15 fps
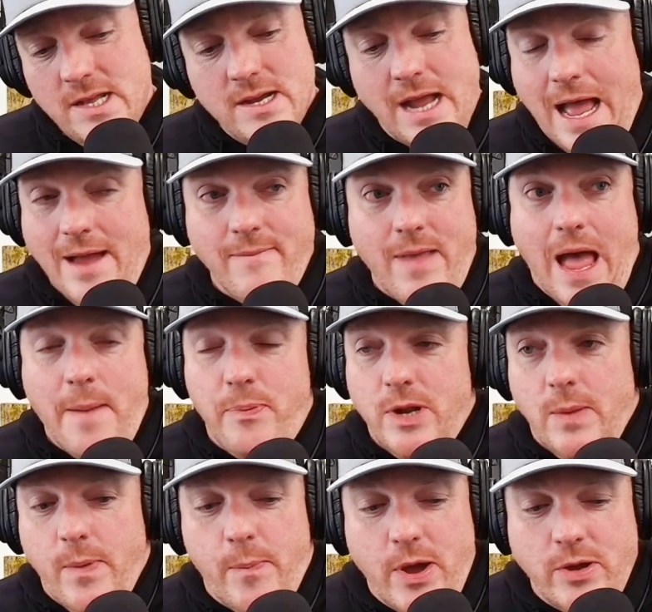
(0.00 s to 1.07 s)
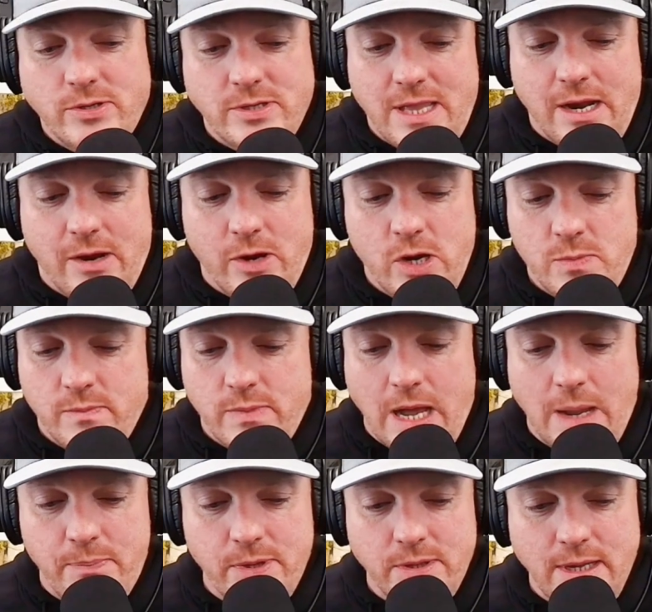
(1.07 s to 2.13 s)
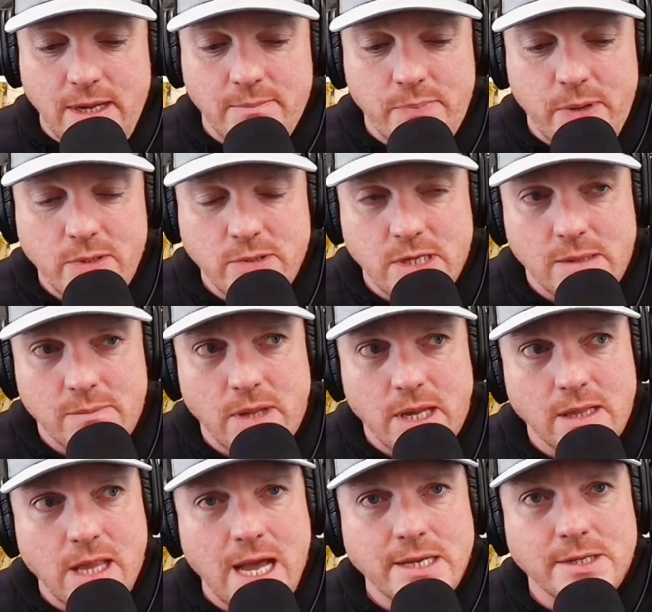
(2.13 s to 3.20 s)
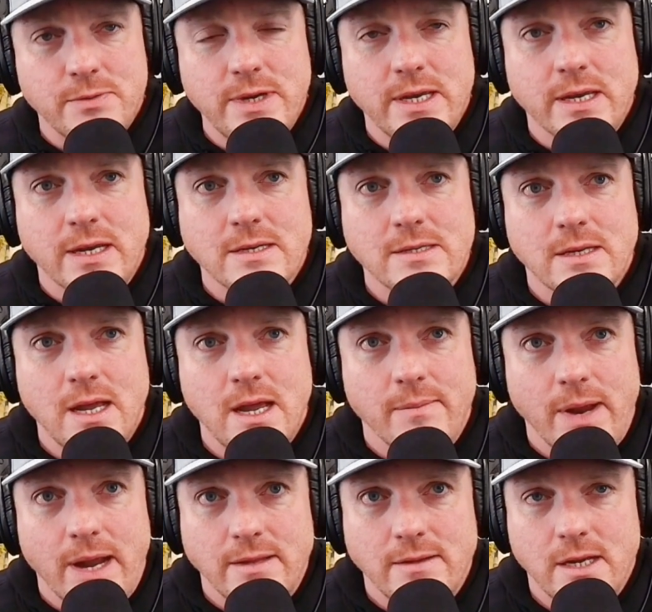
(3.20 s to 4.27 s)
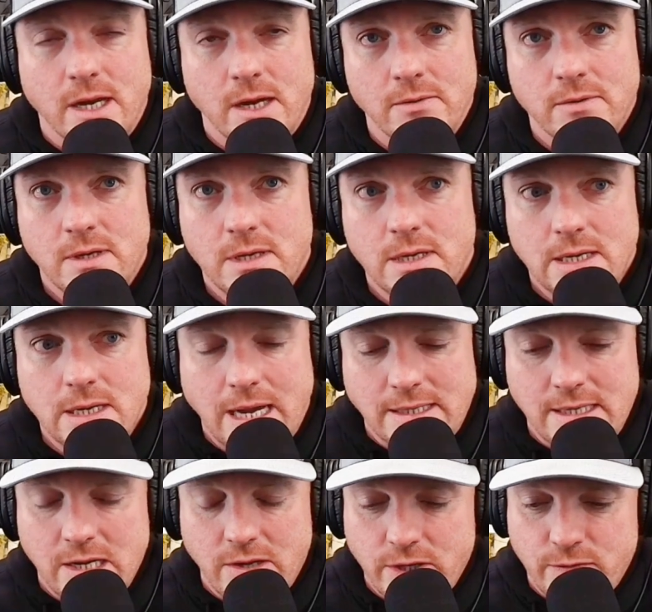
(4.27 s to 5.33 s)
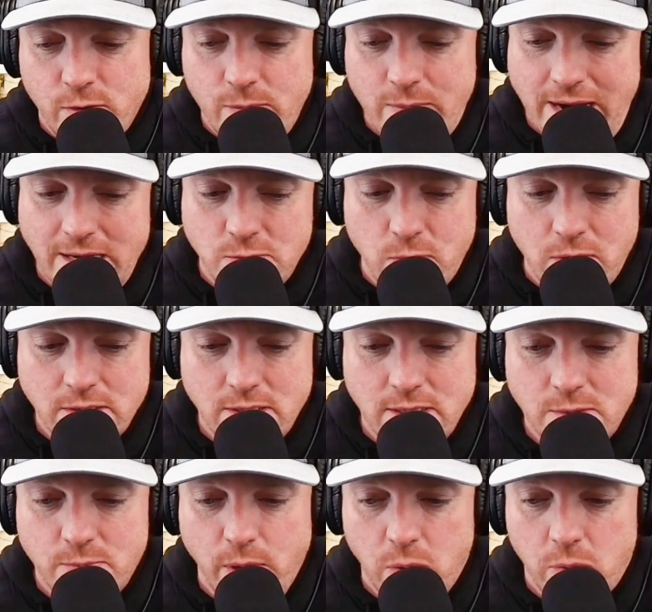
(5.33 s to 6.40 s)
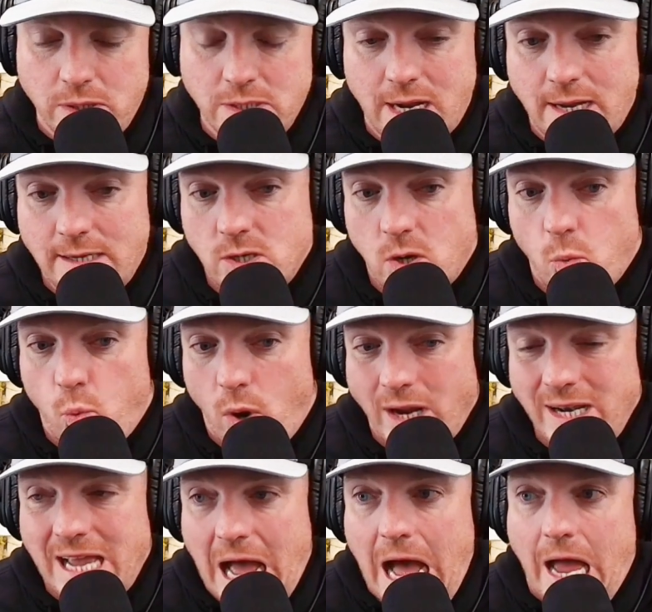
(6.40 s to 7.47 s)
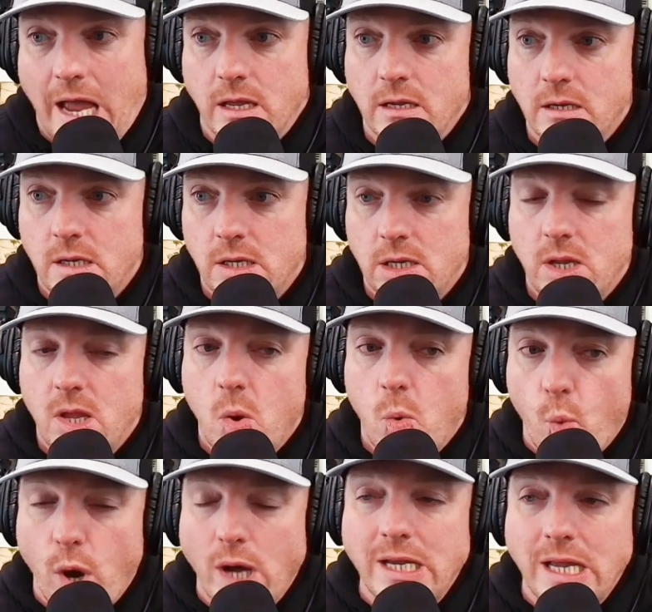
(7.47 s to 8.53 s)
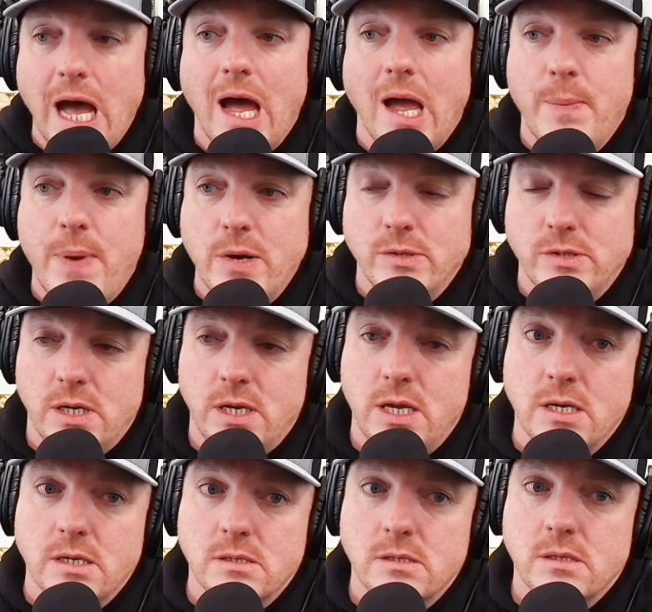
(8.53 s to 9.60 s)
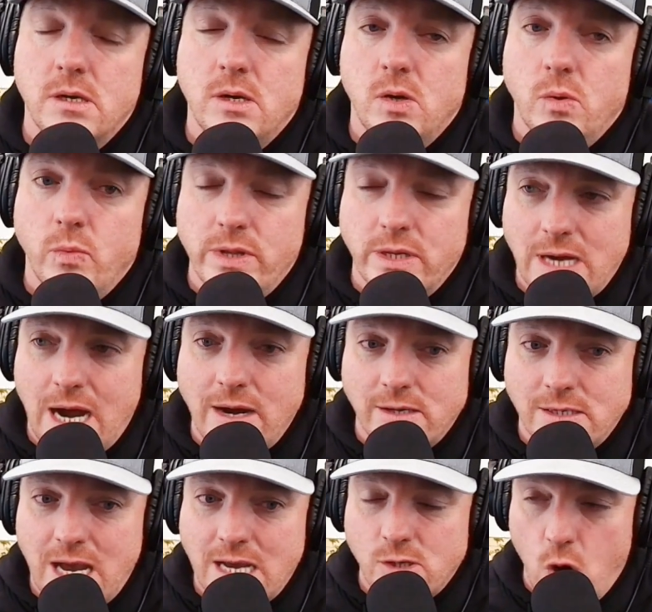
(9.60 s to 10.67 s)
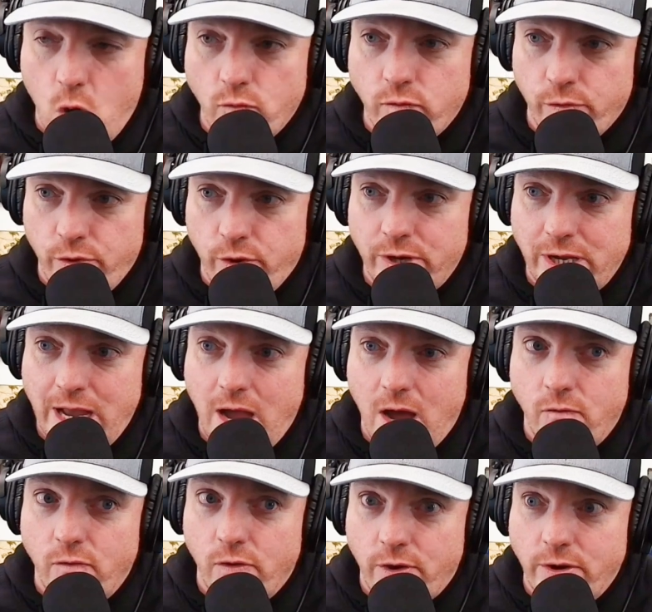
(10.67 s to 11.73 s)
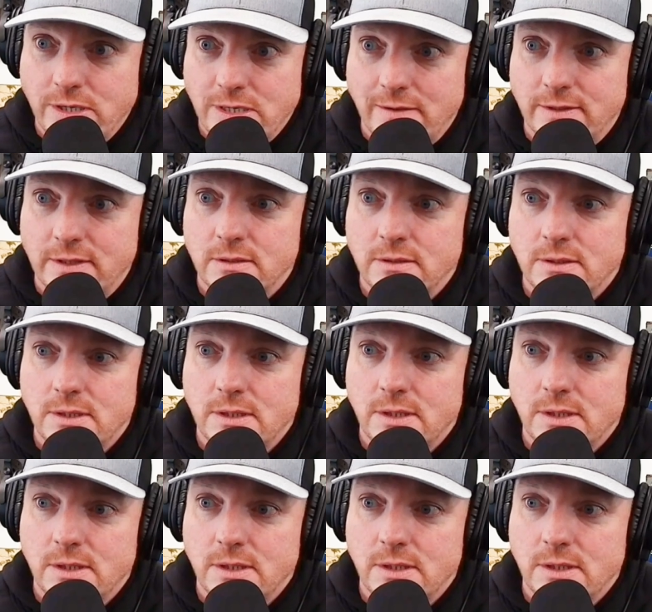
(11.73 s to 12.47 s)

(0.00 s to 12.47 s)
you do. Look, I put up a post in that group. I put that post up like last week, and I said, hey, I'm not, you know, I see all these 4x's. Where's these built ones? And I saw one guy posted his with a tire size over 37